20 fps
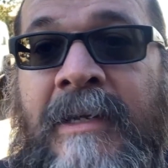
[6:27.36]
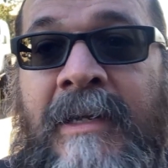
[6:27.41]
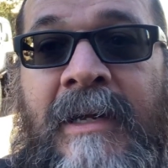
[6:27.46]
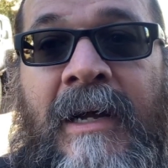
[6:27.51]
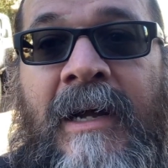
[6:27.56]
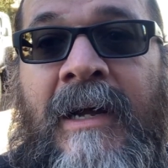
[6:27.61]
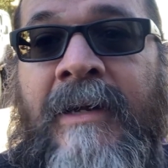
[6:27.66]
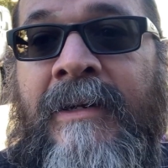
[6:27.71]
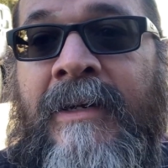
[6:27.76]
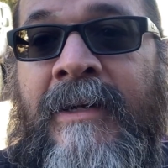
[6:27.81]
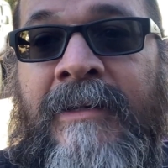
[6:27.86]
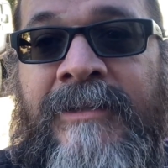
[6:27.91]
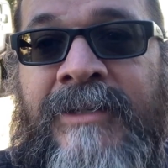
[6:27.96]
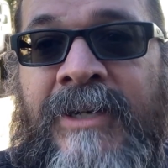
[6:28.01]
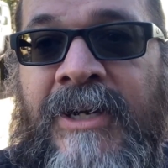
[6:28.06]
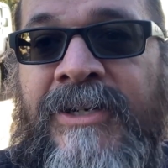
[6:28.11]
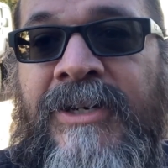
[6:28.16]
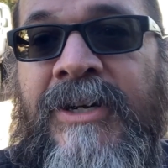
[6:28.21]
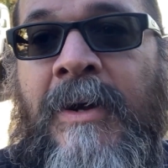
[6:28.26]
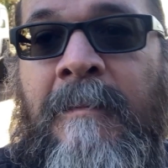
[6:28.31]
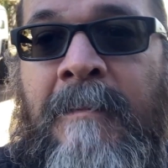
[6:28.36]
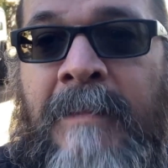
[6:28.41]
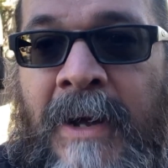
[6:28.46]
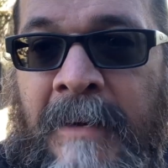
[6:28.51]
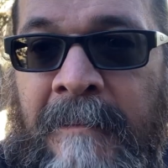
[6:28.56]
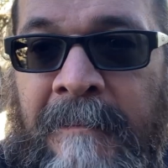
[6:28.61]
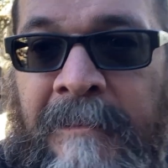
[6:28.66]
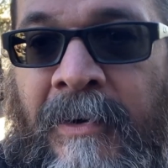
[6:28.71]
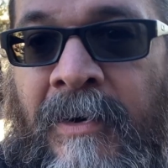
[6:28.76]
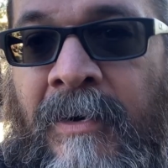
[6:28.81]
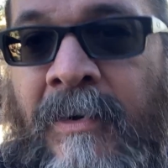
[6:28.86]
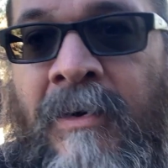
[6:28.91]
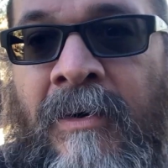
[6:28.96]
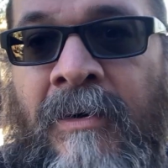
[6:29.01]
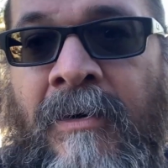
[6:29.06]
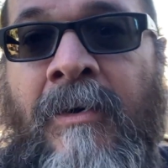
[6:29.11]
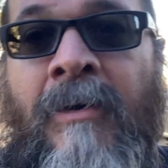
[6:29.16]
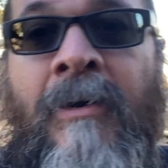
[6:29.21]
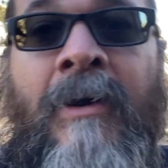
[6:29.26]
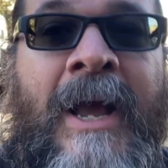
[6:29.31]
on changing a bumper
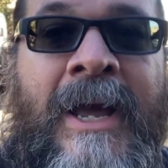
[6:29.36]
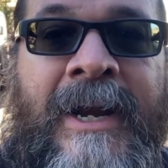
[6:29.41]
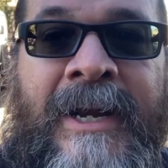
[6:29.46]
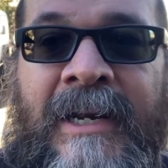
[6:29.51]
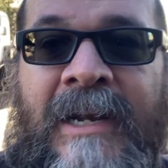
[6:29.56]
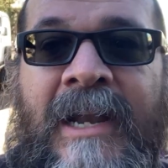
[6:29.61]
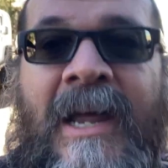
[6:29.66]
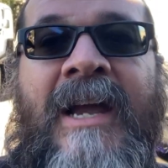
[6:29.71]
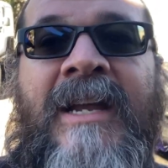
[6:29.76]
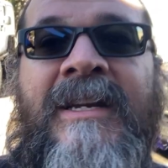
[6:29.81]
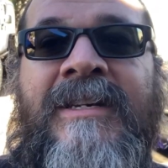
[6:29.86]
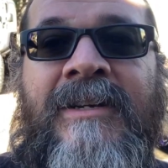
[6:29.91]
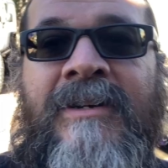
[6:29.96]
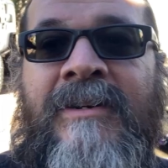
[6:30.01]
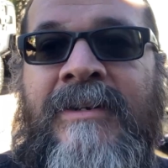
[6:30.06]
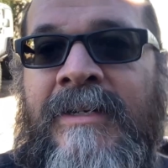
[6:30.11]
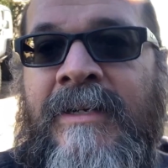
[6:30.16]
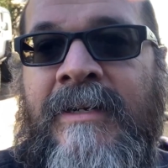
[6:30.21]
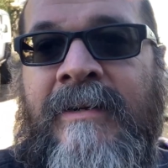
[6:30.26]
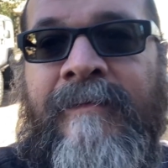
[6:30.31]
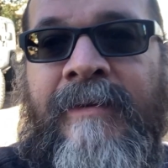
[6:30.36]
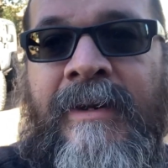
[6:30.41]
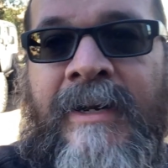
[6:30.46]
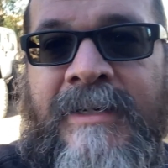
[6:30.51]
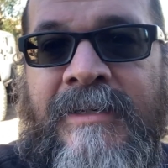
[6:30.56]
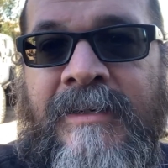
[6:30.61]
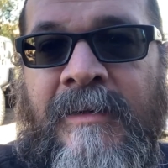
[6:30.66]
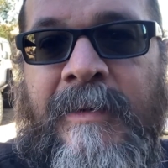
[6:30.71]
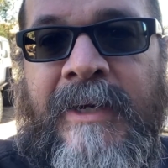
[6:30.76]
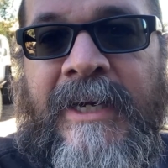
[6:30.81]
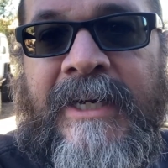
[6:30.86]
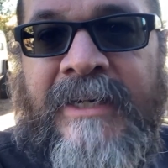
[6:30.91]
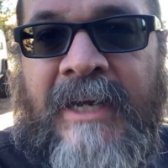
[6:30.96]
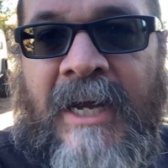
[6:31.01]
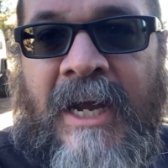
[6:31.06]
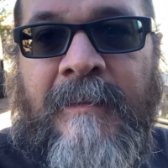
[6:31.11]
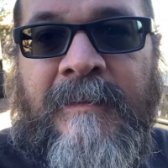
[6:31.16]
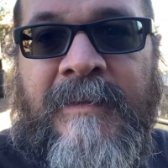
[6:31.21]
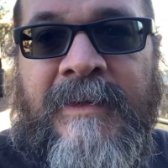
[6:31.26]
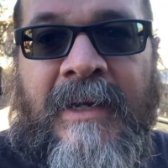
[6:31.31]
or adding lights, since I've done it so many
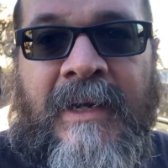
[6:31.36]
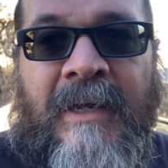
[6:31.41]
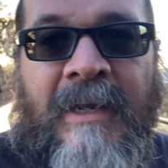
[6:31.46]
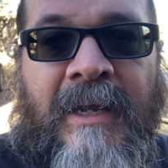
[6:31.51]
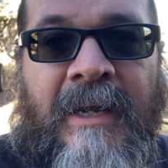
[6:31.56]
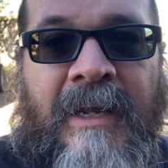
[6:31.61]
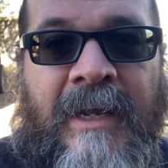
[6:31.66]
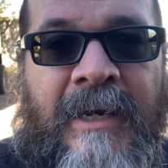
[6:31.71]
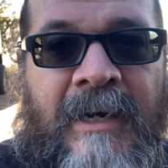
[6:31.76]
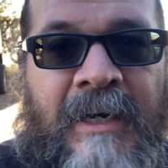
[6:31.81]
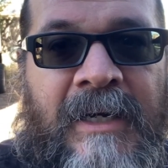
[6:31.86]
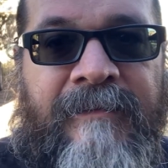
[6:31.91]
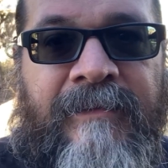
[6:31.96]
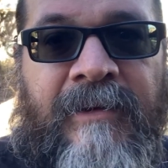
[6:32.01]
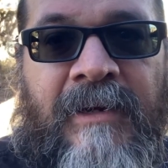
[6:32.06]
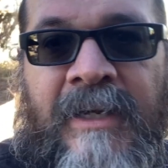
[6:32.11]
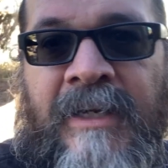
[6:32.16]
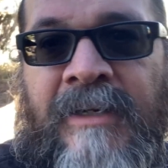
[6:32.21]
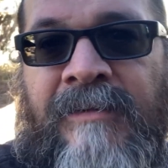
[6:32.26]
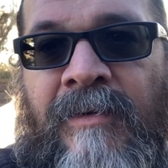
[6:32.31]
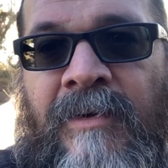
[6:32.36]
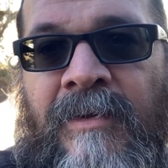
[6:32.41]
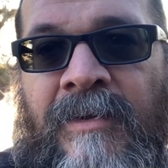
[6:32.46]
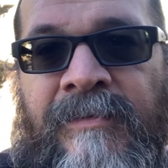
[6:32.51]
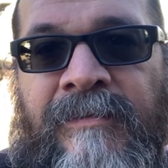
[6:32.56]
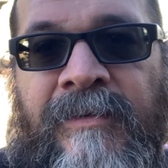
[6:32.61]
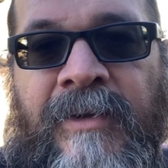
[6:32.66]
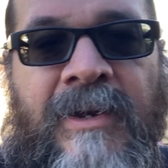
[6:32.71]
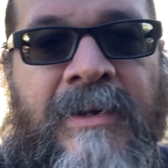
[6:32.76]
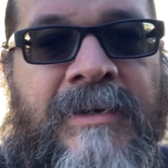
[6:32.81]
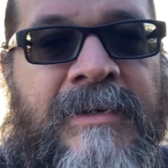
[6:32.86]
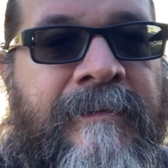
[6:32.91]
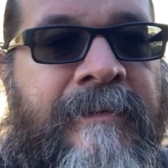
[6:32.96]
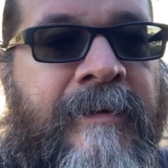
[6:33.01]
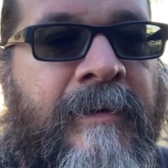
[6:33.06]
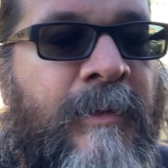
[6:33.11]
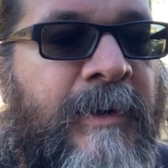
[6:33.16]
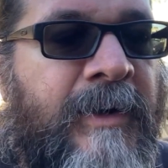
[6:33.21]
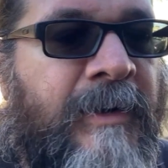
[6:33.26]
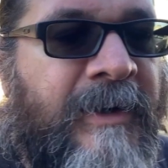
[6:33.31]
times. And I'll leave you links for all those videos if
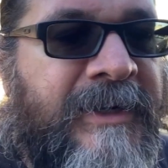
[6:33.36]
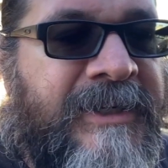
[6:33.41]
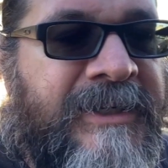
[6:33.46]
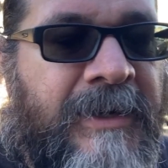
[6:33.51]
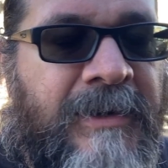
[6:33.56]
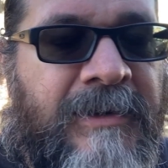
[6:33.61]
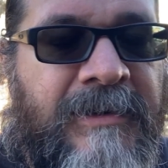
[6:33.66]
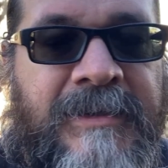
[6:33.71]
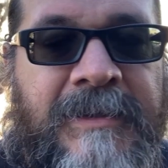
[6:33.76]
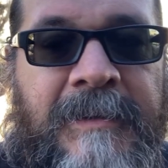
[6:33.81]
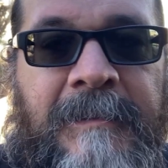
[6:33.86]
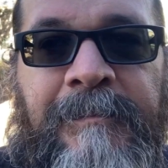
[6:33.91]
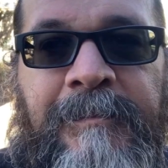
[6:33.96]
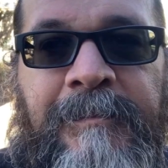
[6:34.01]
you wanna watch those.